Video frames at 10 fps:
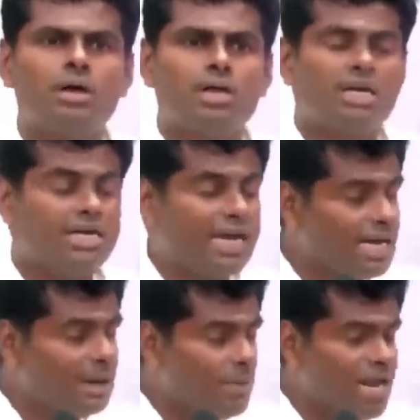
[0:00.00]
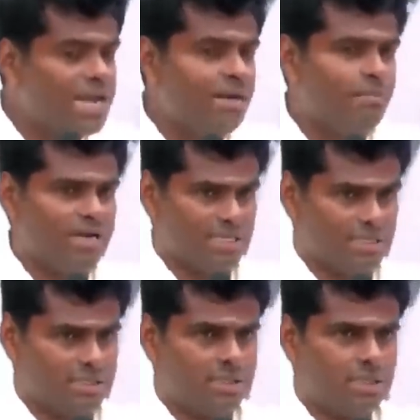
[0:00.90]
Terribly
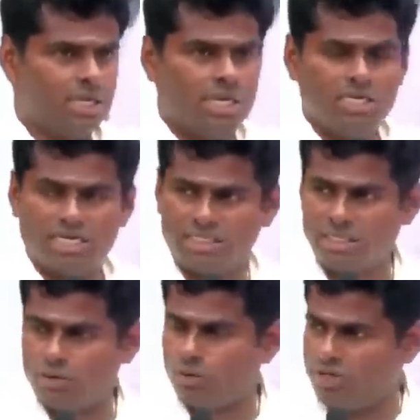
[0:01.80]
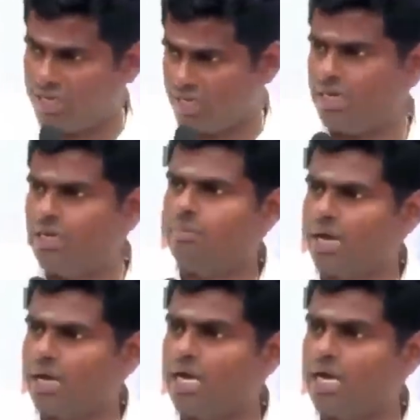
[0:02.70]
embarrassed. Shashi Tharoor ji returned back.